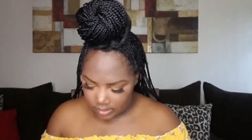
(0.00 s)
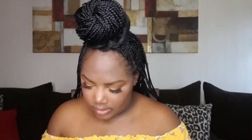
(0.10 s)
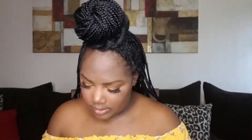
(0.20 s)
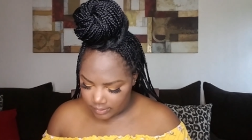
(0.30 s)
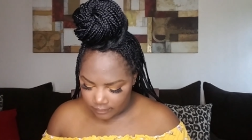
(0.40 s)

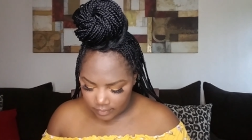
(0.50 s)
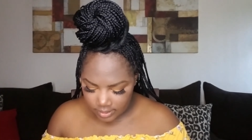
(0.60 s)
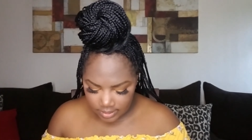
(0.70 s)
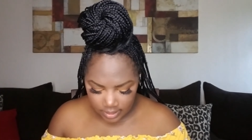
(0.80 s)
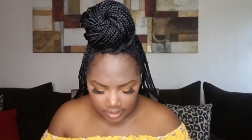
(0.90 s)
and just
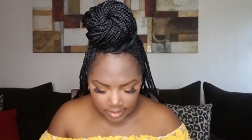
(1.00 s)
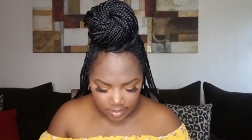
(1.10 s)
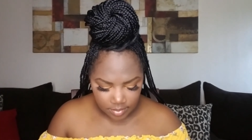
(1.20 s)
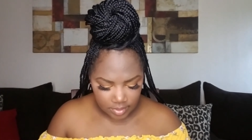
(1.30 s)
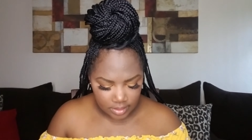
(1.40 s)
fix
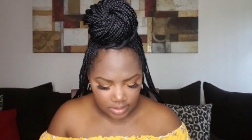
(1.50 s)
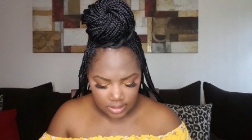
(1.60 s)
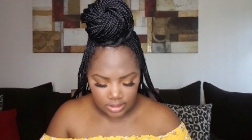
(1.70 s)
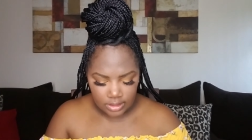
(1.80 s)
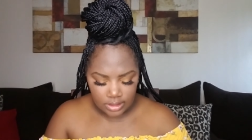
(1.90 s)
up
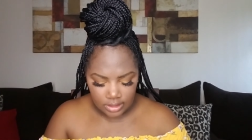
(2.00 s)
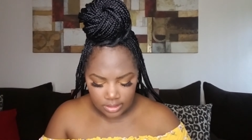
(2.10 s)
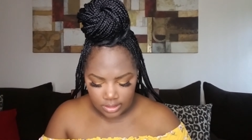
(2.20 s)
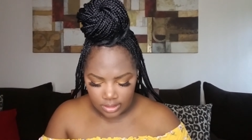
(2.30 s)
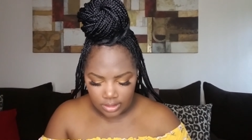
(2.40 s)

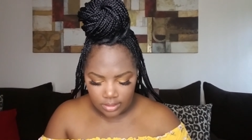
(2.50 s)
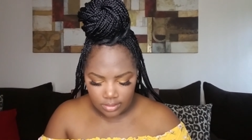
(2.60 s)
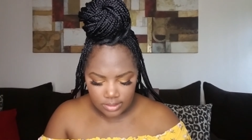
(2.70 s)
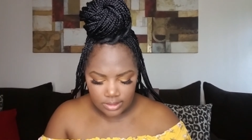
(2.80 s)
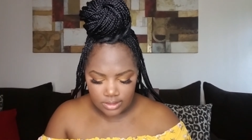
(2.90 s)
anything
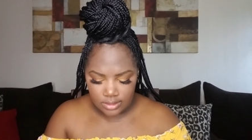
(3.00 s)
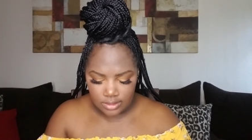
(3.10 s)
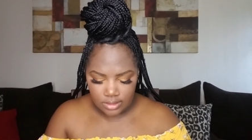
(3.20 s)
else.